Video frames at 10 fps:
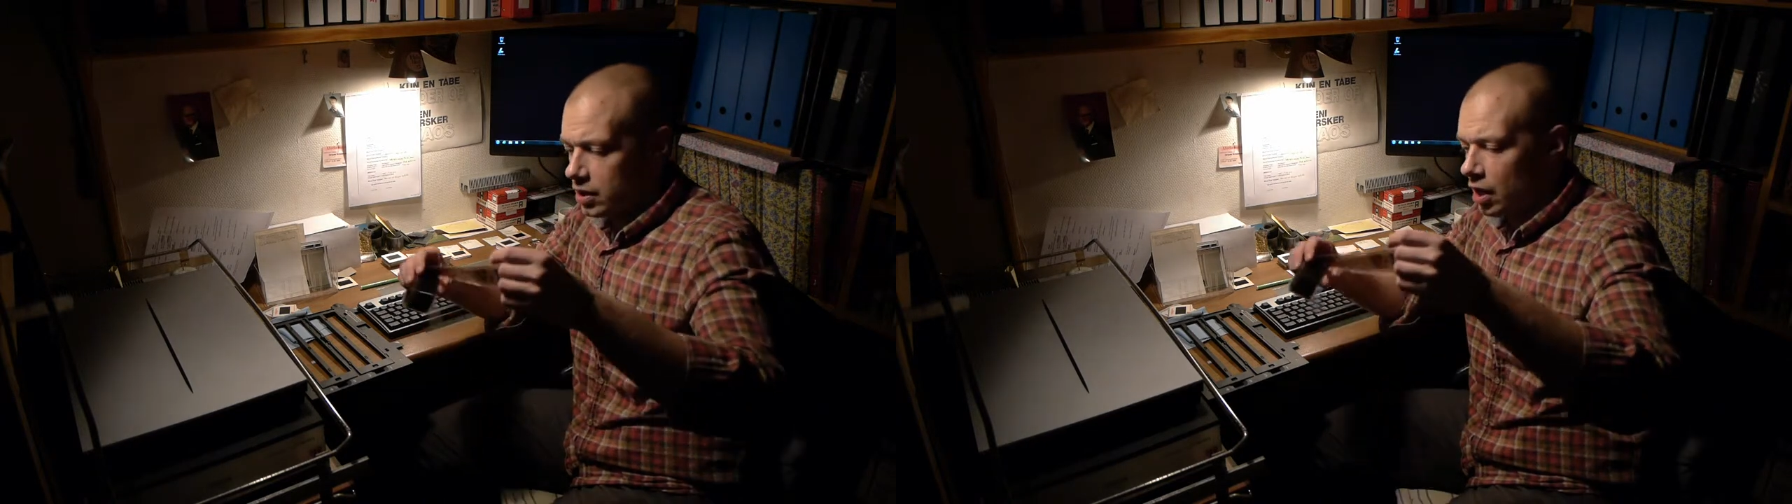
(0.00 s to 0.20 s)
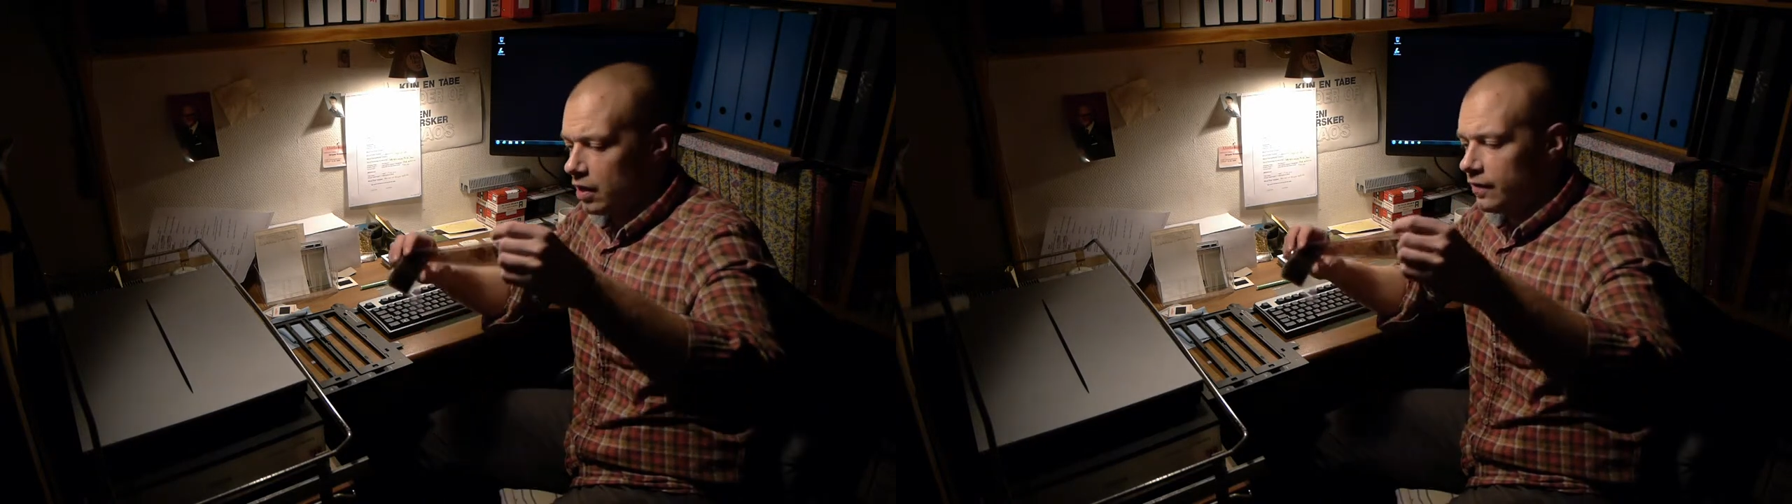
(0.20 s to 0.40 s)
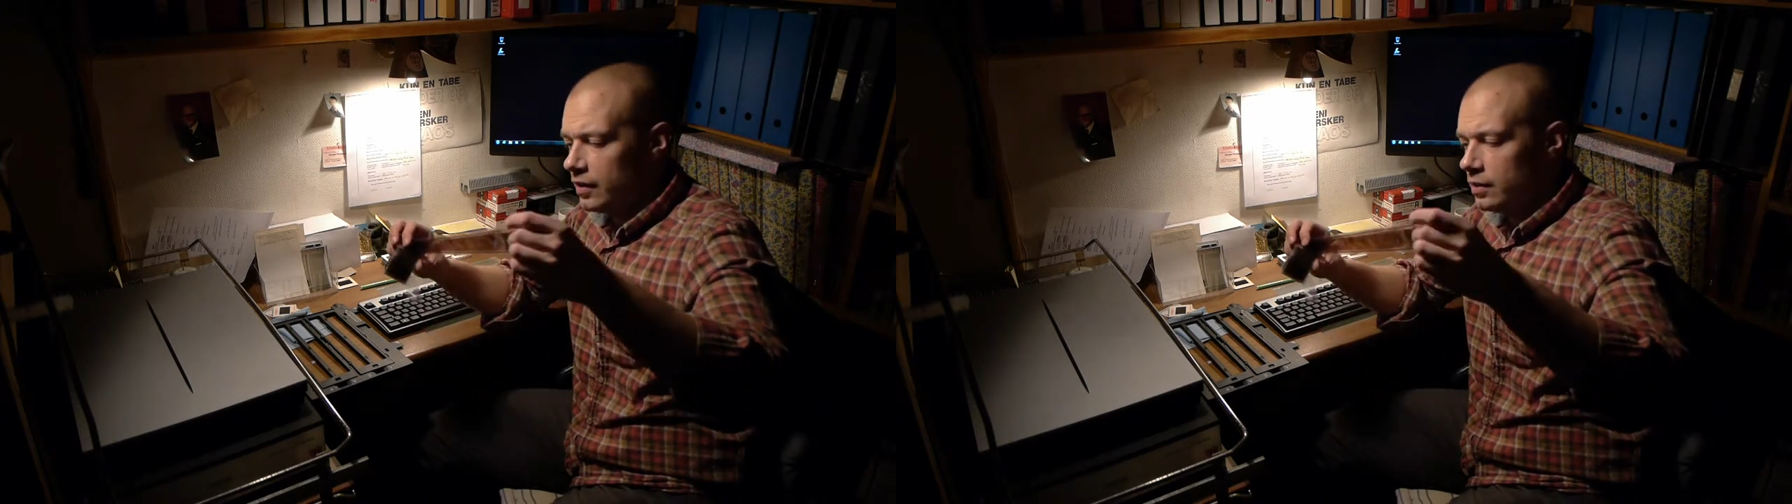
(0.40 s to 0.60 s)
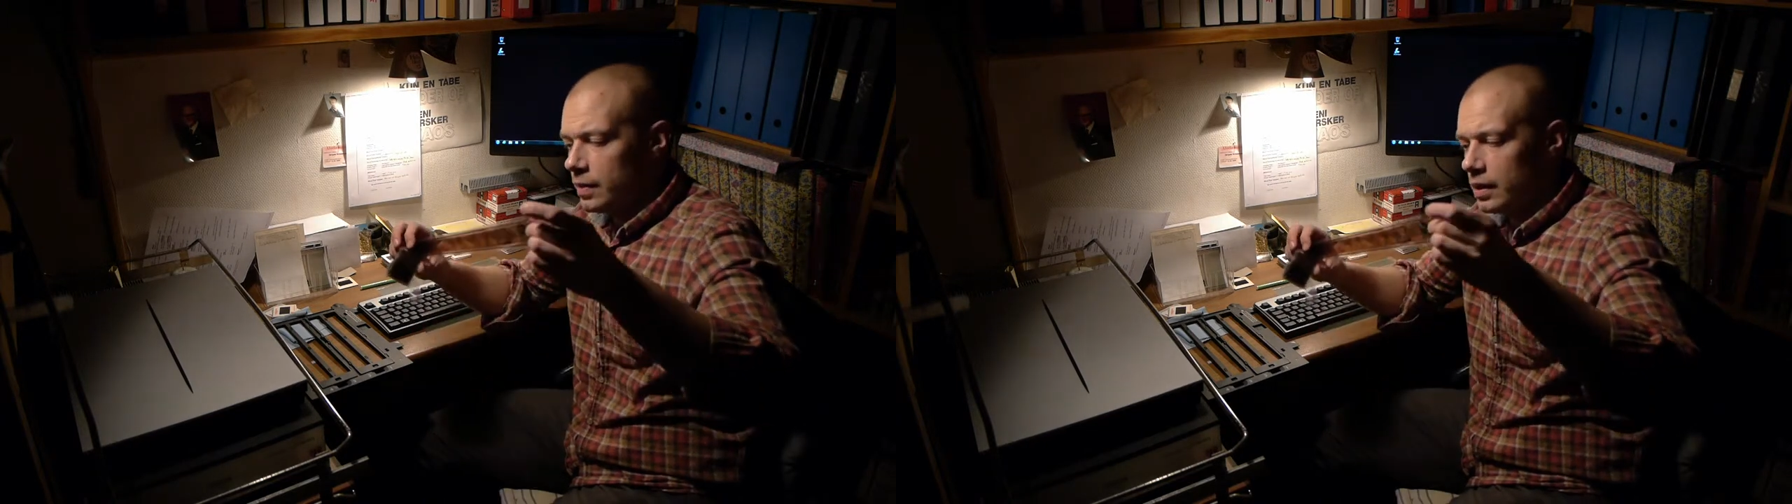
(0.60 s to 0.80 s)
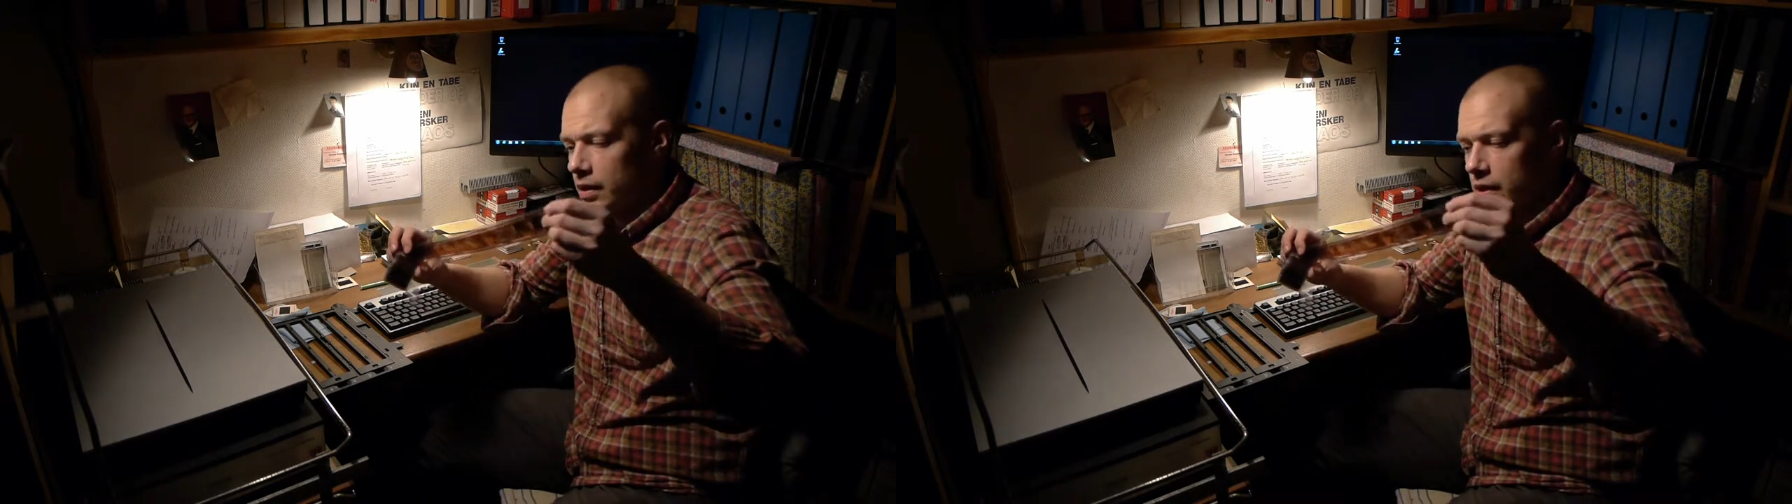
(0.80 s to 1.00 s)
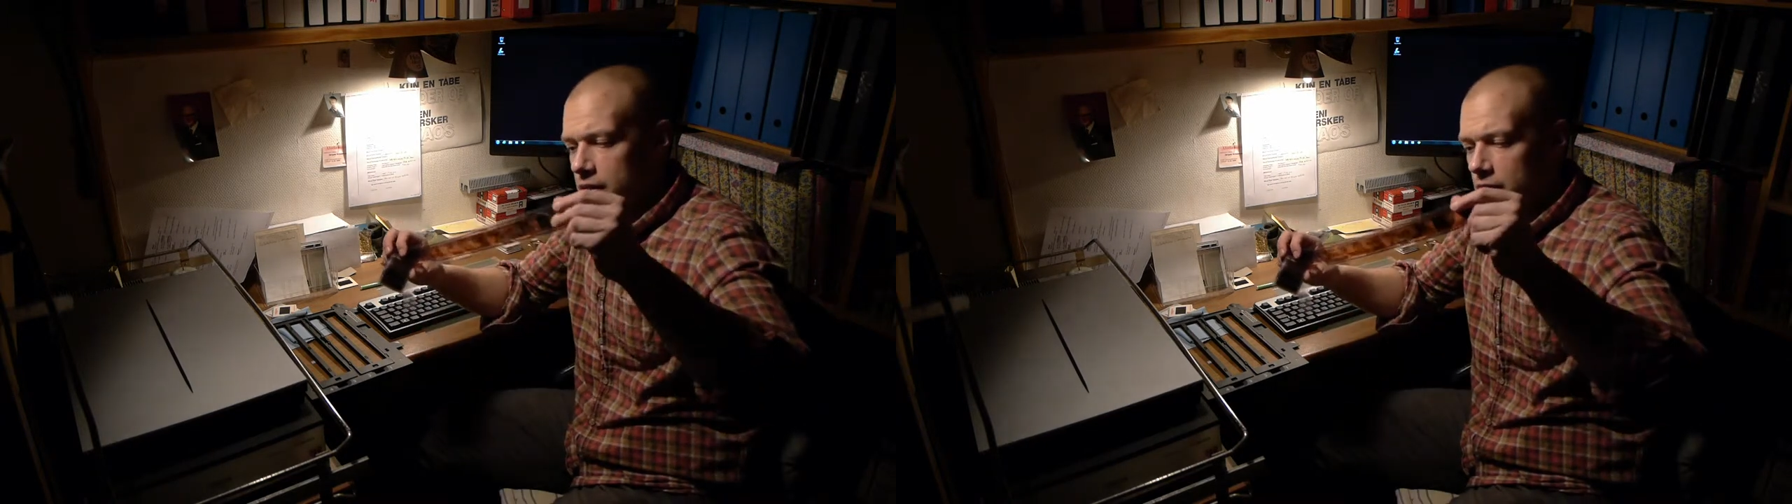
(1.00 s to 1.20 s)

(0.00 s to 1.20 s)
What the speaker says: color film. It's